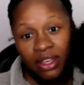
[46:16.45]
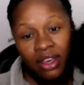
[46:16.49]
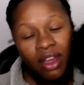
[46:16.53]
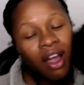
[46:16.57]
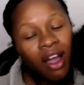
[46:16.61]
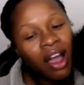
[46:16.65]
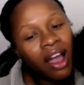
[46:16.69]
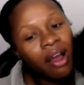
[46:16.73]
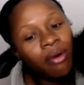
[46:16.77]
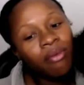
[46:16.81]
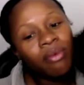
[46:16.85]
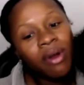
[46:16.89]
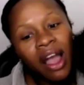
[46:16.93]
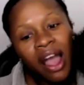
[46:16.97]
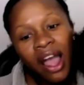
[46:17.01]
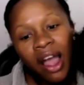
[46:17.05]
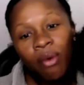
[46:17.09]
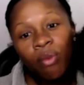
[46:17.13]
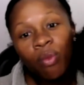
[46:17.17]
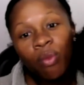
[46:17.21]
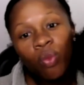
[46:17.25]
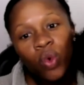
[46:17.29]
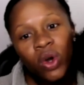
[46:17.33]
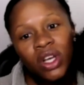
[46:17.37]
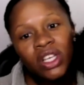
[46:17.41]
Y'all,
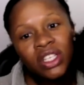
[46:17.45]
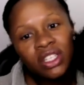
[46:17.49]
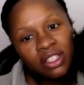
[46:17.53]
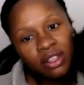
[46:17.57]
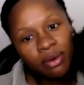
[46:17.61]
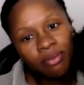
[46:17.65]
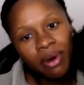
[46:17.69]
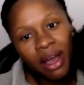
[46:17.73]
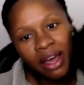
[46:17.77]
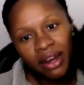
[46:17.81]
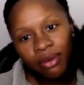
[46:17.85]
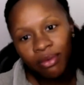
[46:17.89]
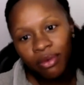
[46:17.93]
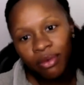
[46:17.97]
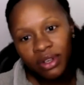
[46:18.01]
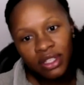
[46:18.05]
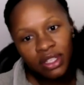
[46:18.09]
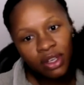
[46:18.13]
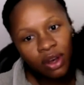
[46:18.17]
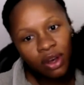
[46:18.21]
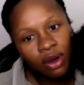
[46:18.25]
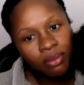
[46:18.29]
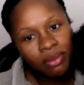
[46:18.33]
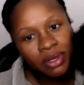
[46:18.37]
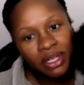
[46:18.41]
I wish somebody would
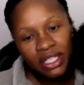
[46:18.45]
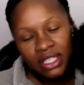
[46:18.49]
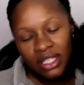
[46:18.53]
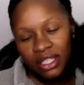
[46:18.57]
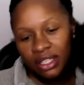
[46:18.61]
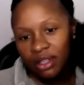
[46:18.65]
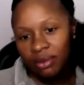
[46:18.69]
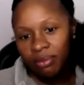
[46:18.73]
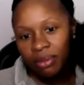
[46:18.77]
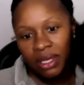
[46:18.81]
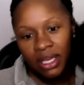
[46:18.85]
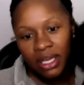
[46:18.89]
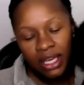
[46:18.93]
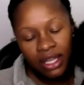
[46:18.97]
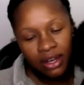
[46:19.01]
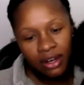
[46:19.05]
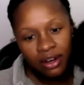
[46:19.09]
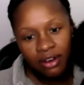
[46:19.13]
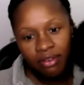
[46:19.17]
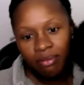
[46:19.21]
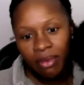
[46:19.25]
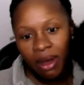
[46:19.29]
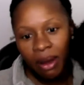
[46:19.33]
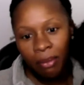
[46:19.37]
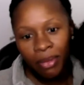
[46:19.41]
have told me this in the
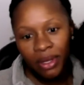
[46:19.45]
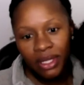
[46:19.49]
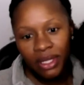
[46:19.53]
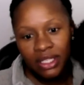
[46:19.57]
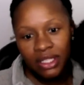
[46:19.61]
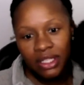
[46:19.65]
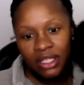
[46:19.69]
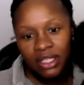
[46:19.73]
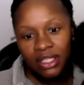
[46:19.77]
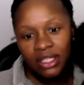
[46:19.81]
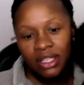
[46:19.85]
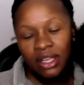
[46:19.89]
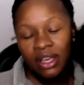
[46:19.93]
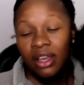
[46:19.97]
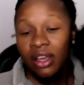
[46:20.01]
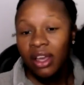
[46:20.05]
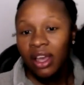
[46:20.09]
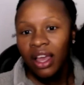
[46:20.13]
beginning of my business.